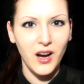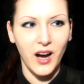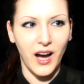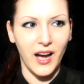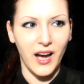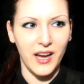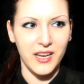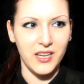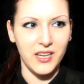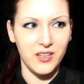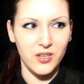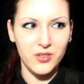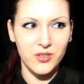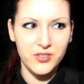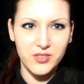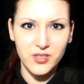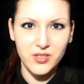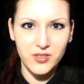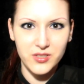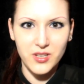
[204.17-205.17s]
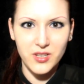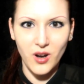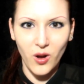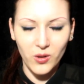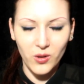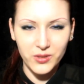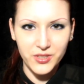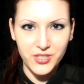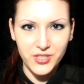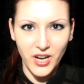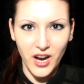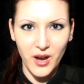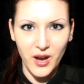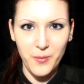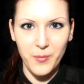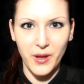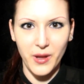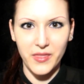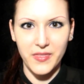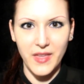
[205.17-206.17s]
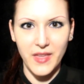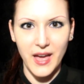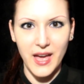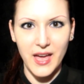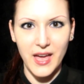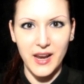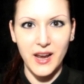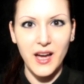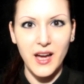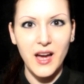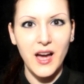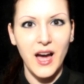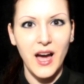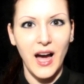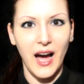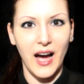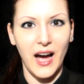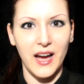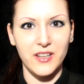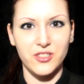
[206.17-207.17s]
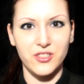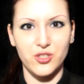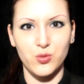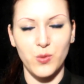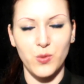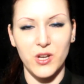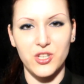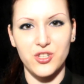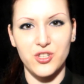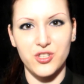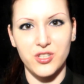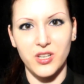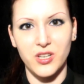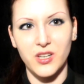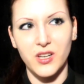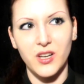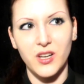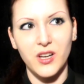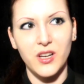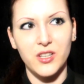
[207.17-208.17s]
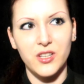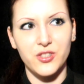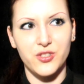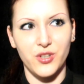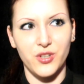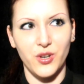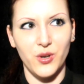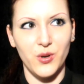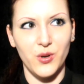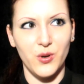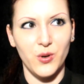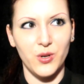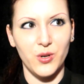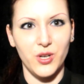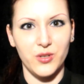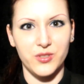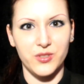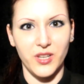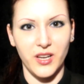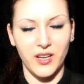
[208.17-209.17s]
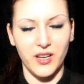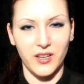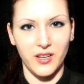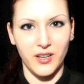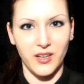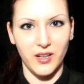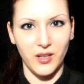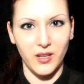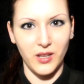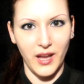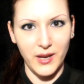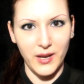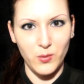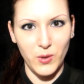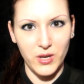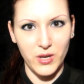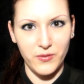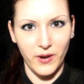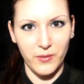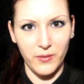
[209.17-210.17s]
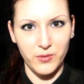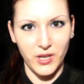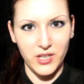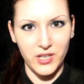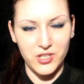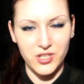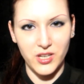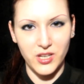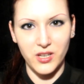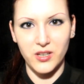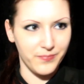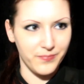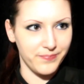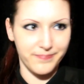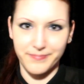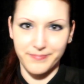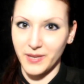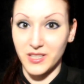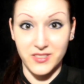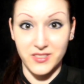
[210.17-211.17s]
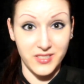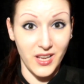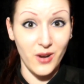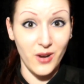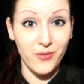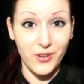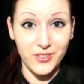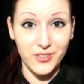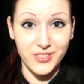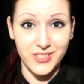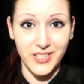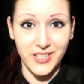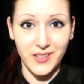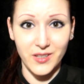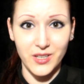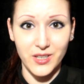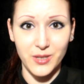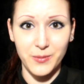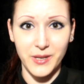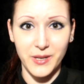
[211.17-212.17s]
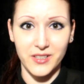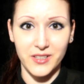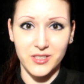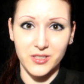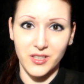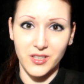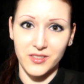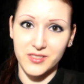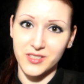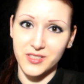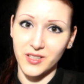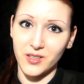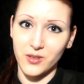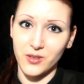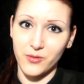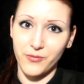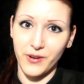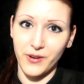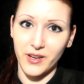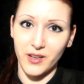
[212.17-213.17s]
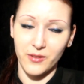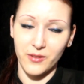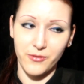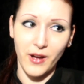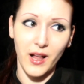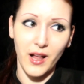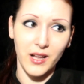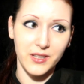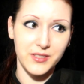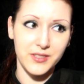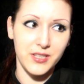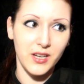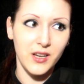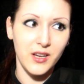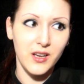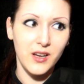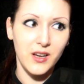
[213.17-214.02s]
I used to use it all the time, but then I switched to using a lightweight foundation instead of concealer because concealer felt